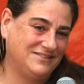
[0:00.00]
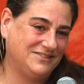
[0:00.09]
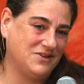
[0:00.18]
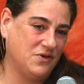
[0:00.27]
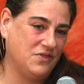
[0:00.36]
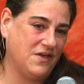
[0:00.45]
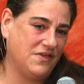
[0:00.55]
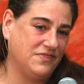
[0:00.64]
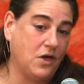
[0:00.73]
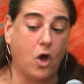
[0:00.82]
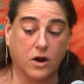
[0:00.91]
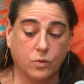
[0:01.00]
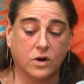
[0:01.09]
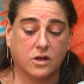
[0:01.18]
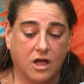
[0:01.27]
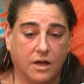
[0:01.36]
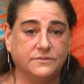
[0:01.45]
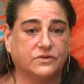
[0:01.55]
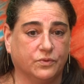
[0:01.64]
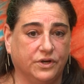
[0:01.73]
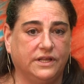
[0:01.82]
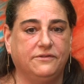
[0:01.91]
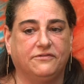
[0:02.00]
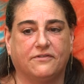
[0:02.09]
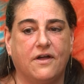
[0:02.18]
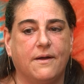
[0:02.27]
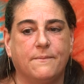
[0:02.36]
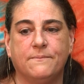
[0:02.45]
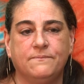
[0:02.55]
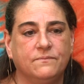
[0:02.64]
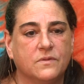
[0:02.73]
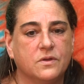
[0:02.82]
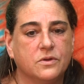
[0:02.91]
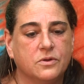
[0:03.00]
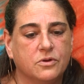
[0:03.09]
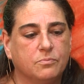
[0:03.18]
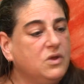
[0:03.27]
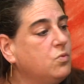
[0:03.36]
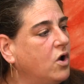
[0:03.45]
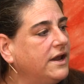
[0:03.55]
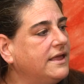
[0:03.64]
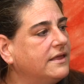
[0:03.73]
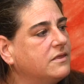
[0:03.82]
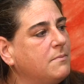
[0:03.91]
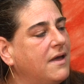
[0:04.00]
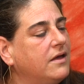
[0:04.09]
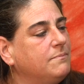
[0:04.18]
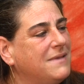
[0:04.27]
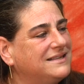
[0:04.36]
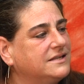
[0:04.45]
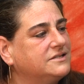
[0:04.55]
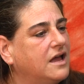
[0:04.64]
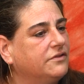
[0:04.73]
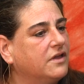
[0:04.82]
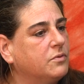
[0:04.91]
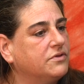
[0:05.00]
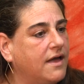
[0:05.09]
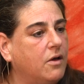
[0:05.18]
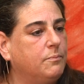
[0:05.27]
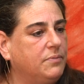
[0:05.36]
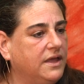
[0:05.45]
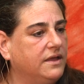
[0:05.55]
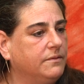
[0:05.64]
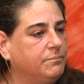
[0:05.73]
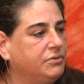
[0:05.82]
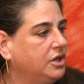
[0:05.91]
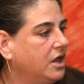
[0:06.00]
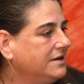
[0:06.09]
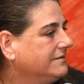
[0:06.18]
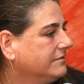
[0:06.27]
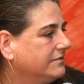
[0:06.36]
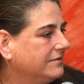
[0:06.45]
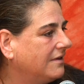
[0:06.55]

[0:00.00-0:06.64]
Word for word: so the, the artwork comes really from me wanting to get the ma- message out there without being blunt.